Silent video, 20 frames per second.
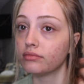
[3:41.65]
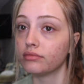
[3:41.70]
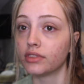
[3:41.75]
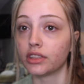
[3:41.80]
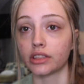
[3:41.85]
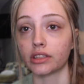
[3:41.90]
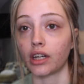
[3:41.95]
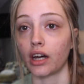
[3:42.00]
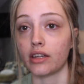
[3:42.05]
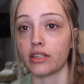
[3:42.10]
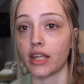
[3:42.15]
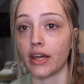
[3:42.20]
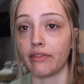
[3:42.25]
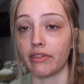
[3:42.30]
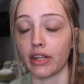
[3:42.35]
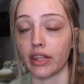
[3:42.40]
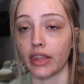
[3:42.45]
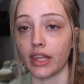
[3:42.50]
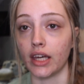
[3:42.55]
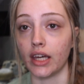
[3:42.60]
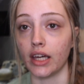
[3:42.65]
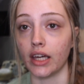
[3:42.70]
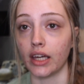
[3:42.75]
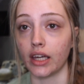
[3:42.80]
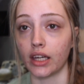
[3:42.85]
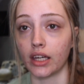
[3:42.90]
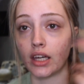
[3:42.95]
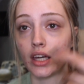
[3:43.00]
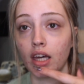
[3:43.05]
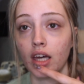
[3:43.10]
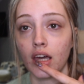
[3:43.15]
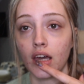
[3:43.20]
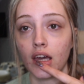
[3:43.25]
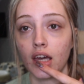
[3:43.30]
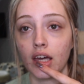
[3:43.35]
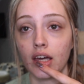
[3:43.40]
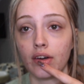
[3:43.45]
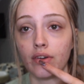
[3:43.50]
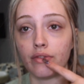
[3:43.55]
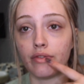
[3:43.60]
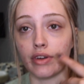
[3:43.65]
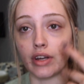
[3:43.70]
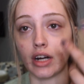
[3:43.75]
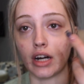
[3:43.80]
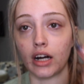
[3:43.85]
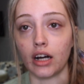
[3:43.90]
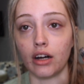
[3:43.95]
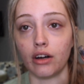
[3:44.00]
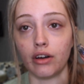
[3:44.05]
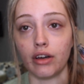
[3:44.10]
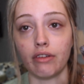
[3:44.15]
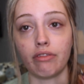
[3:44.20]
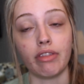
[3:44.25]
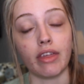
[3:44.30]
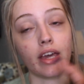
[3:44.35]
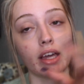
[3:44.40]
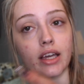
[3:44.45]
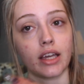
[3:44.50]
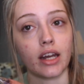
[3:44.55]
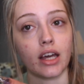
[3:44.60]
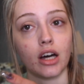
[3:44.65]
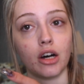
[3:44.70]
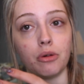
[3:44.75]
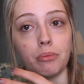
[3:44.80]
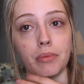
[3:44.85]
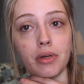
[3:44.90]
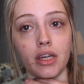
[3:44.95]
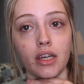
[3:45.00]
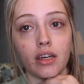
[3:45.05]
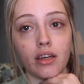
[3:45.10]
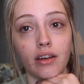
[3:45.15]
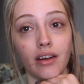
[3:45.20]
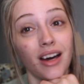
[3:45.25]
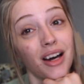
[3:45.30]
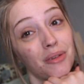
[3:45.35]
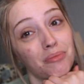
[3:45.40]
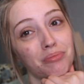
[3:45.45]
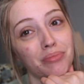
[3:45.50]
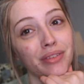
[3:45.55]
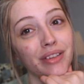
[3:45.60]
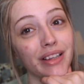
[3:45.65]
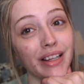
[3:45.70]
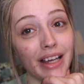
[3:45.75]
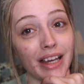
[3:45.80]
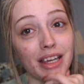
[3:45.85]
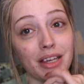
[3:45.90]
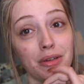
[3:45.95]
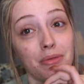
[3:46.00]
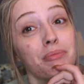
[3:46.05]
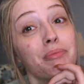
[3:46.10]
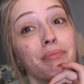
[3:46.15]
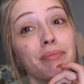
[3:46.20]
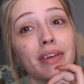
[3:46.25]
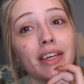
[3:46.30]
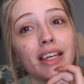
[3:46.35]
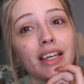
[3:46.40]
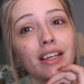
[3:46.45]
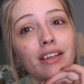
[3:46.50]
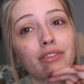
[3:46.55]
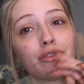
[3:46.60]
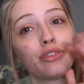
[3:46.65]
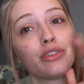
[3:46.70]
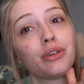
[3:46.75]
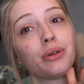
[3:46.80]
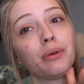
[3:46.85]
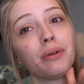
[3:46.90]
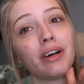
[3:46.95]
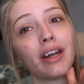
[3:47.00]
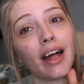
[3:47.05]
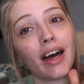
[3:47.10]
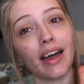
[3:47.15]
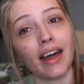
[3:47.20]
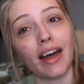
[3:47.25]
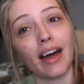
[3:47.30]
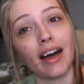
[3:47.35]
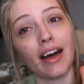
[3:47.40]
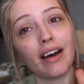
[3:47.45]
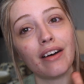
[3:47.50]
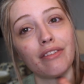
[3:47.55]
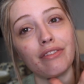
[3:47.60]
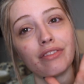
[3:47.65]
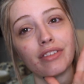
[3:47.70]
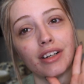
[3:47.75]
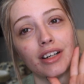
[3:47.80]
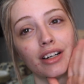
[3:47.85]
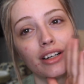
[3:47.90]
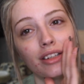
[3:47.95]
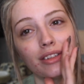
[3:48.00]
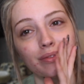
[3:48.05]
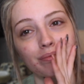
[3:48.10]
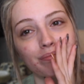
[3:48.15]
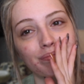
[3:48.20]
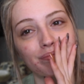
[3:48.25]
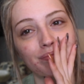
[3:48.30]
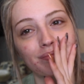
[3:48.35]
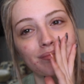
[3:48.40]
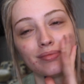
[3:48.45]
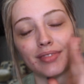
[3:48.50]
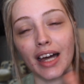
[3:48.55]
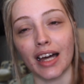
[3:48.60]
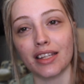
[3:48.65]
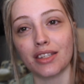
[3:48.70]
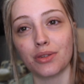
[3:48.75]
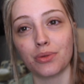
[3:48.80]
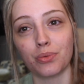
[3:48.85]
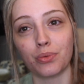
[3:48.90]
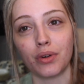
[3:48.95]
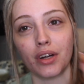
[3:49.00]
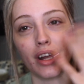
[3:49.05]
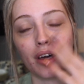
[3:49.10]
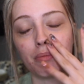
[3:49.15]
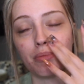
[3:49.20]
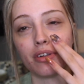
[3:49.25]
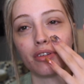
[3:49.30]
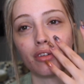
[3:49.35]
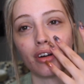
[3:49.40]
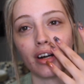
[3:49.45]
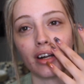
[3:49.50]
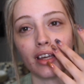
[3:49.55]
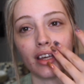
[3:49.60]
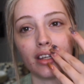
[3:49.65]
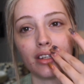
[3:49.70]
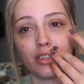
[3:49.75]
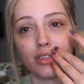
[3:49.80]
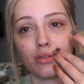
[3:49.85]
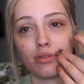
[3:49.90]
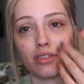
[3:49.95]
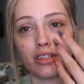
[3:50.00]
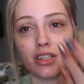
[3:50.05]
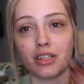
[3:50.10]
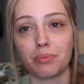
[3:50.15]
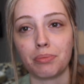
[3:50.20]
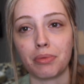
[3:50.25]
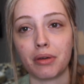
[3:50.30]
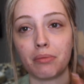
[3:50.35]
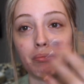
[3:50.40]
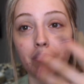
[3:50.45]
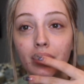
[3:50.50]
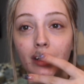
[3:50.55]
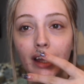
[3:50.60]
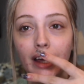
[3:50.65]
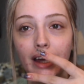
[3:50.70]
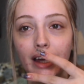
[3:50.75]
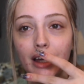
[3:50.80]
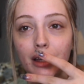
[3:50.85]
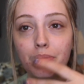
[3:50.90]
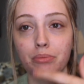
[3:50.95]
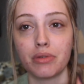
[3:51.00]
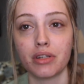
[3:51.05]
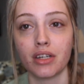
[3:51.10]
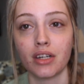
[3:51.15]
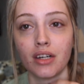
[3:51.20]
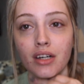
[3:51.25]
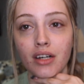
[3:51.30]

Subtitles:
discuss everything, figure out if they can help me and not blame me for what I have. That's what I've been running into, is just being blamed